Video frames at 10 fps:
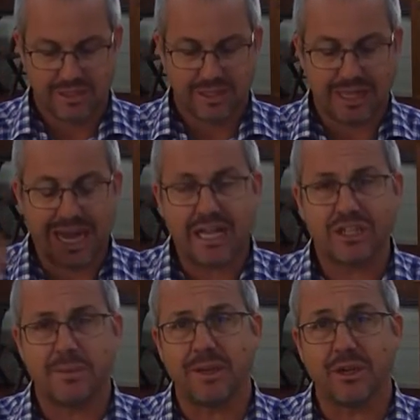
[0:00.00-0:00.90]

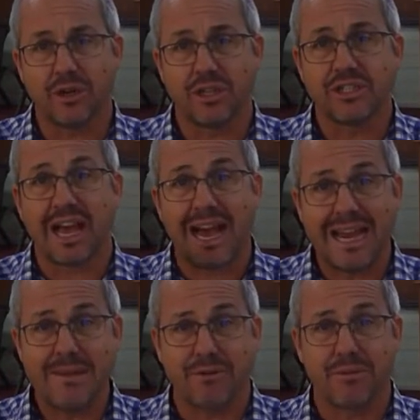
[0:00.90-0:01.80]
largely because
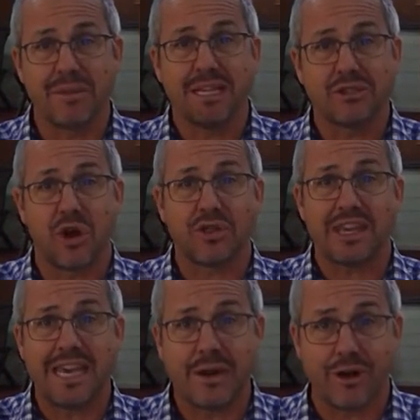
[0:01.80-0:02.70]
Abram is not
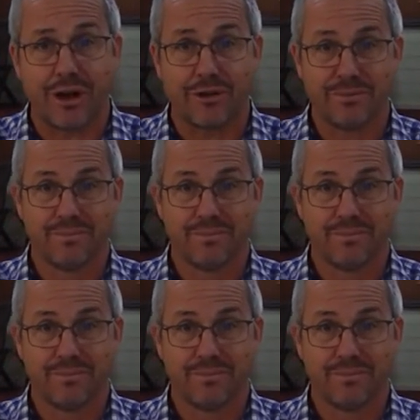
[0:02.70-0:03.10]
the hero.